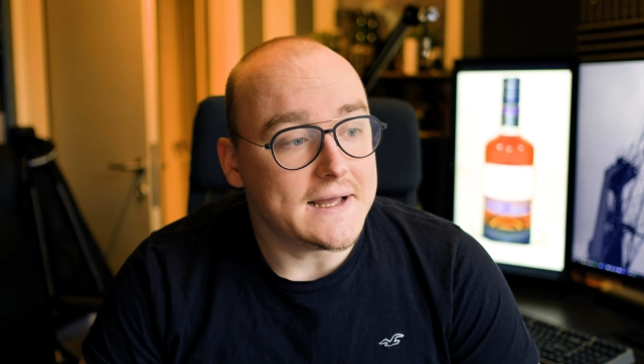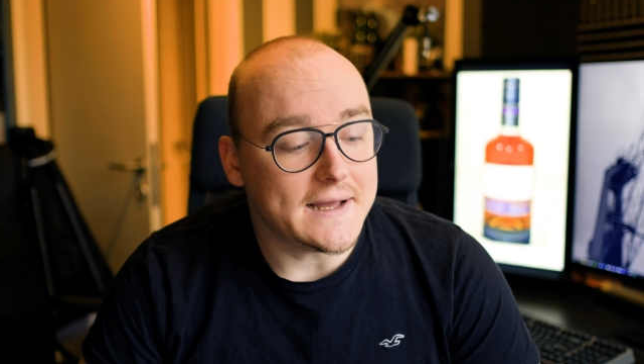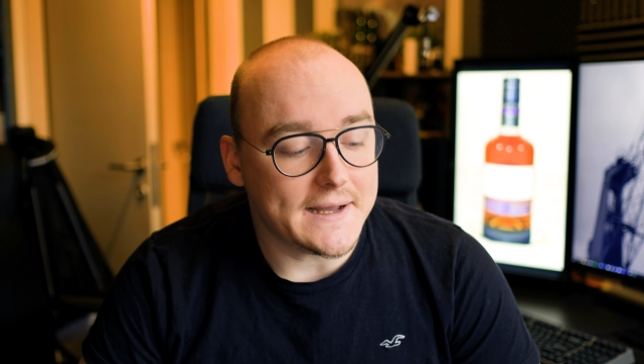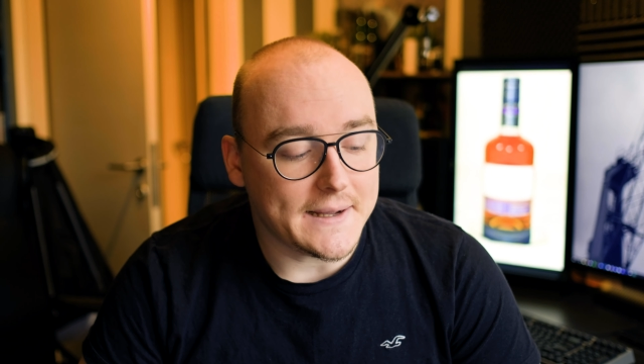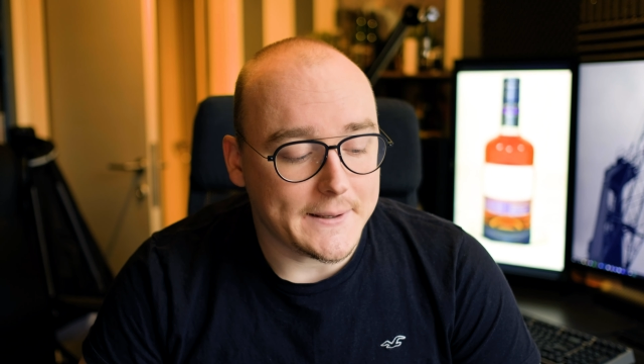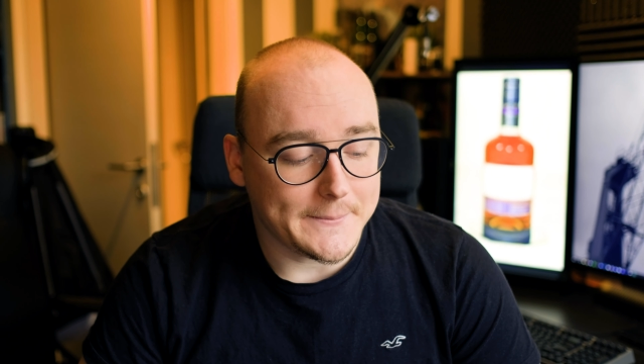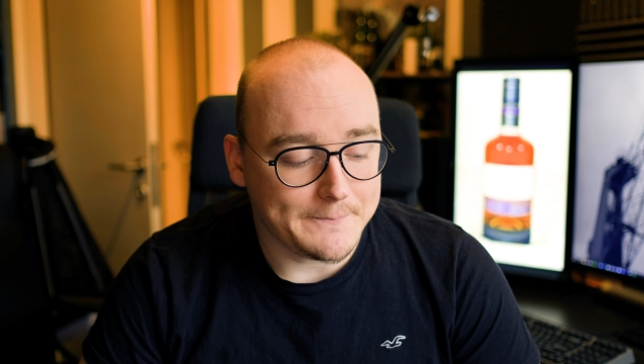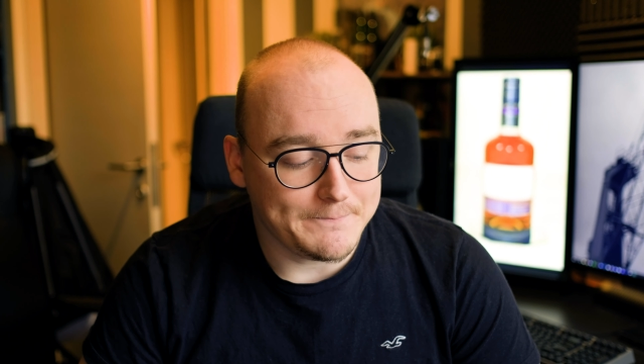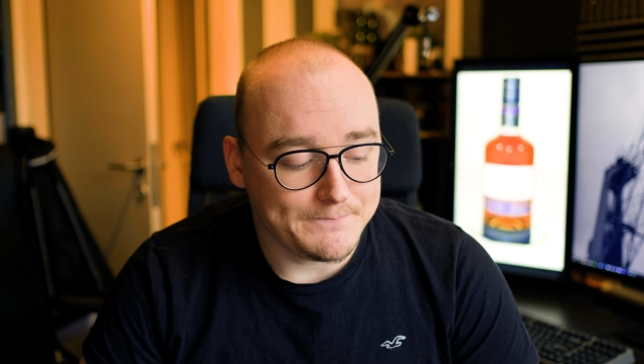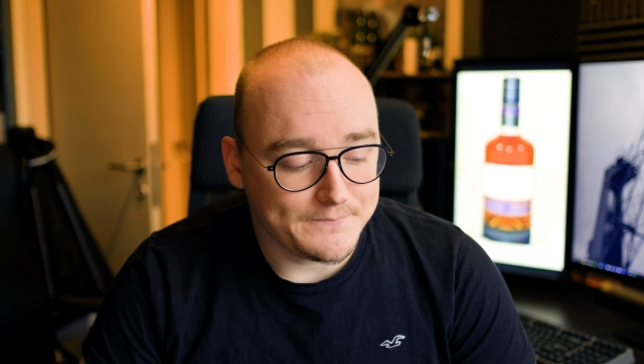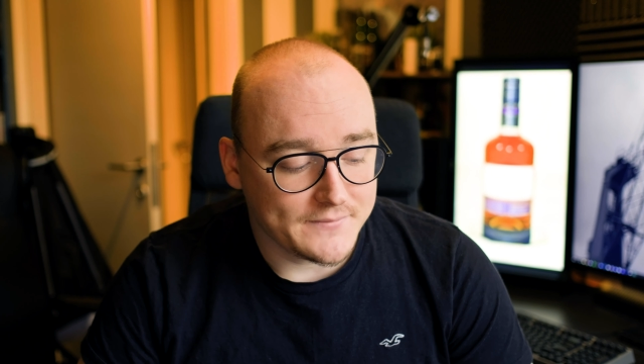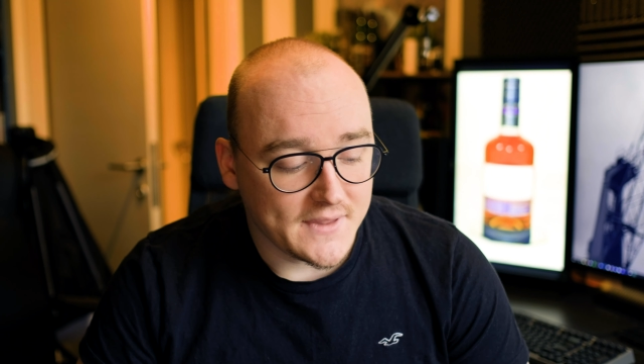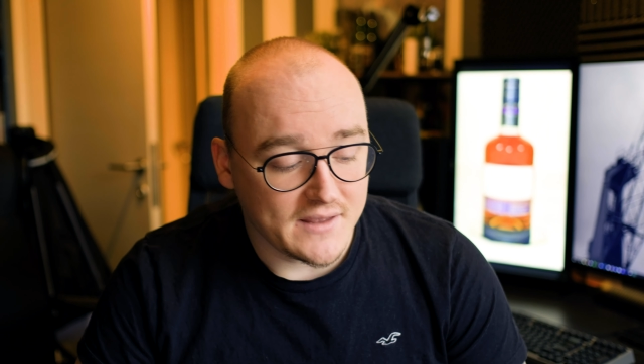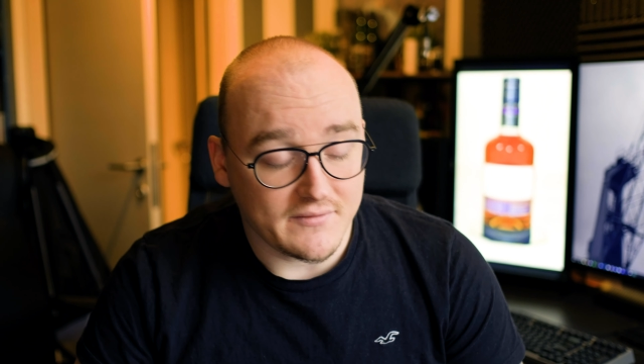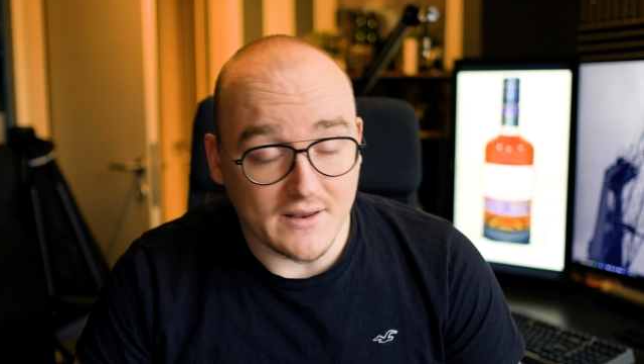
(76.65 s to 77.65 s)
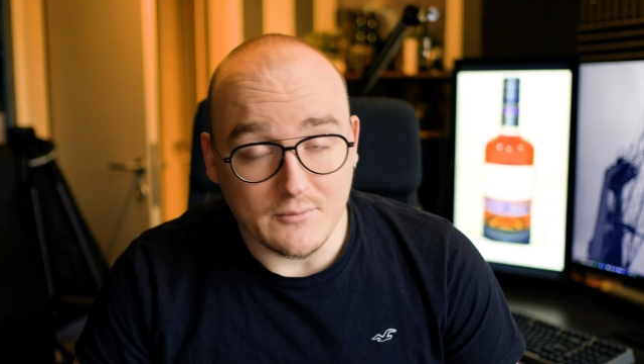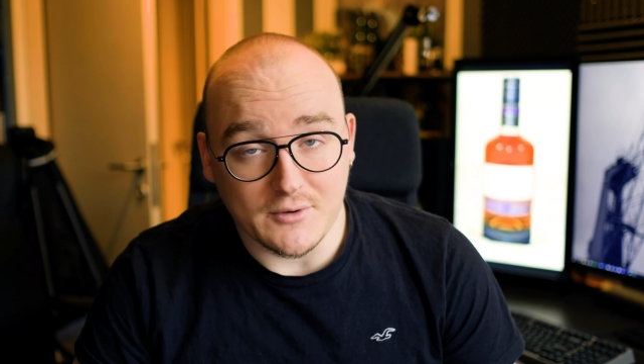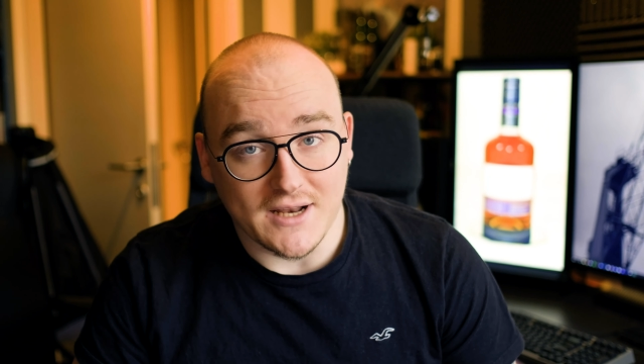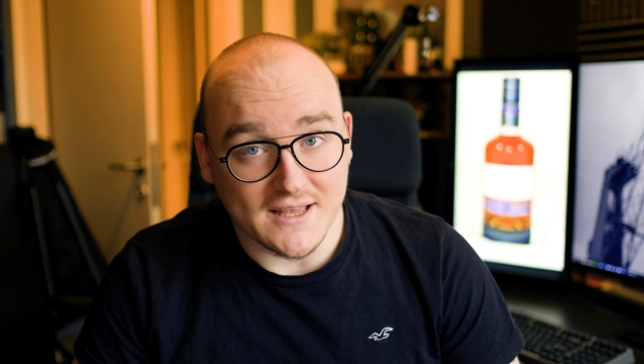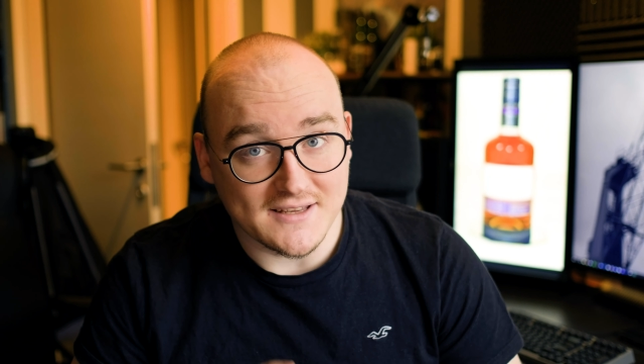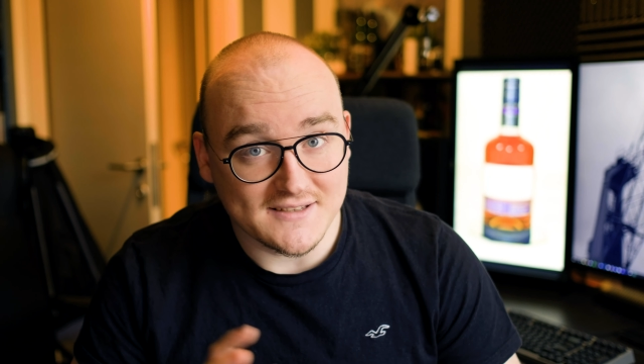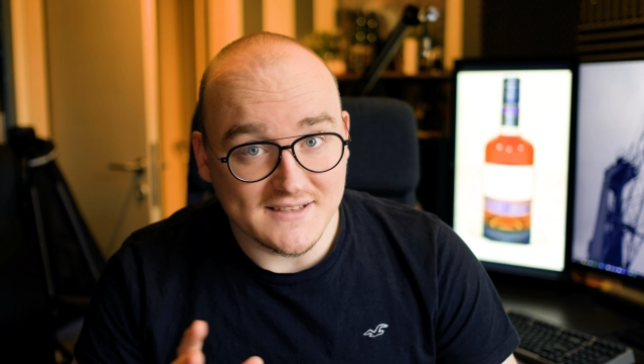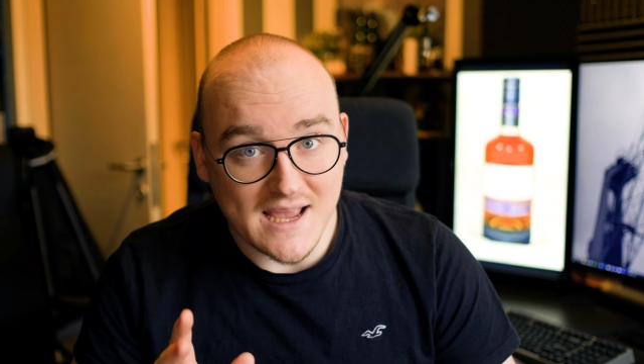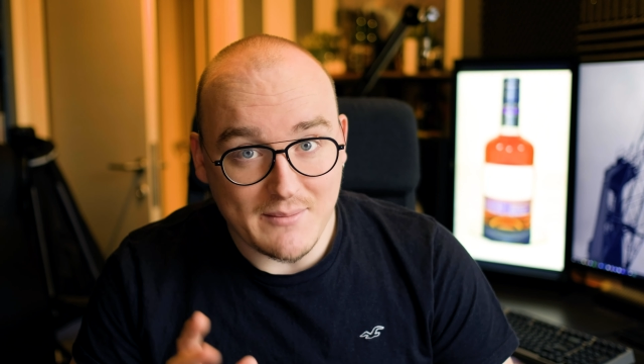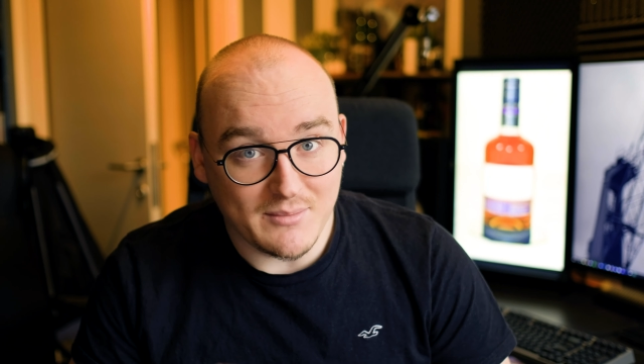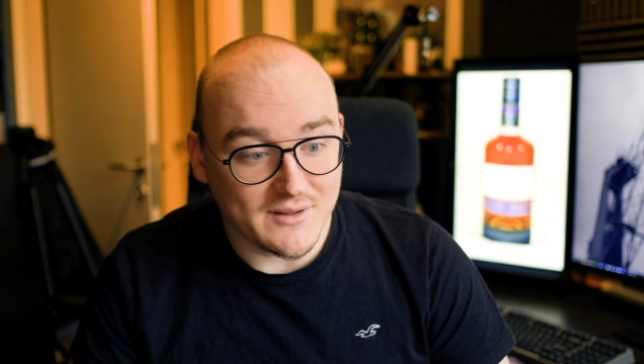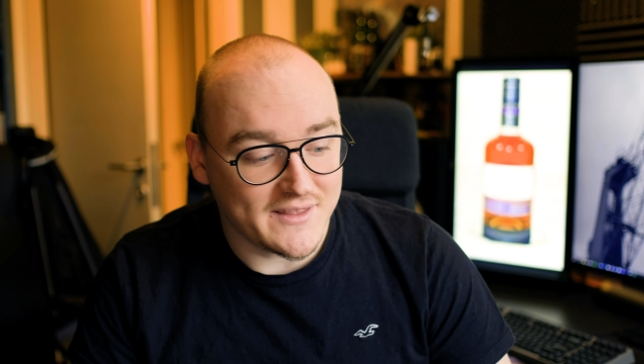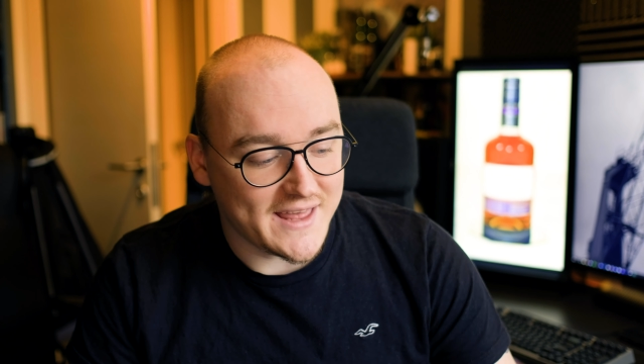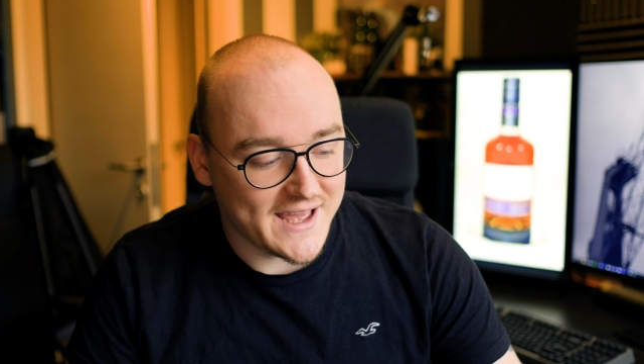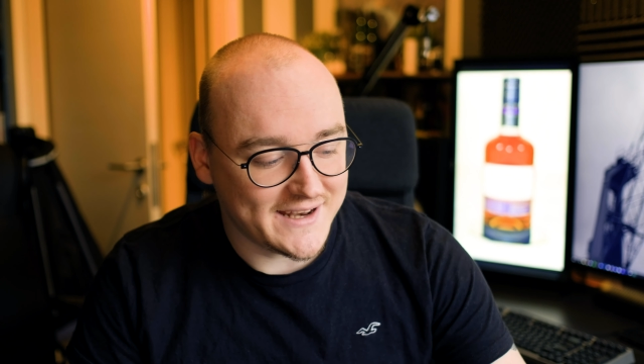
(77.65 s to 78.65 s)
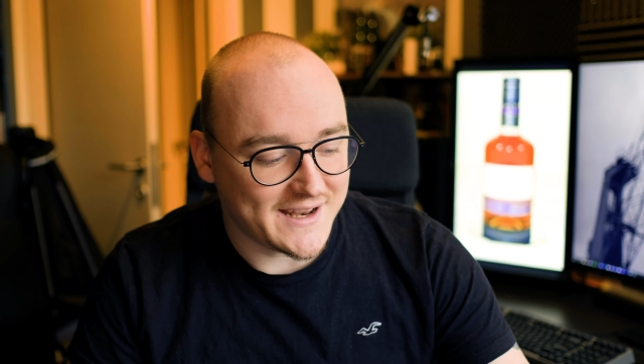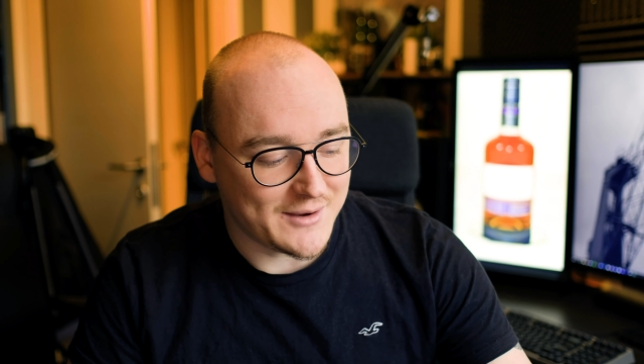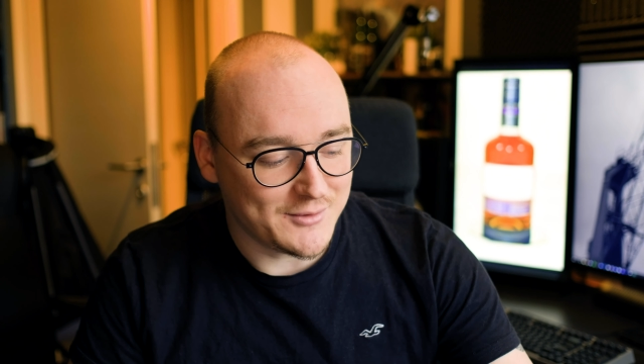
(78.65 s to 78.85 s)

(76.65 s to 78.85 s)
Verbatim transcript: Um, if anyone has a sample of that,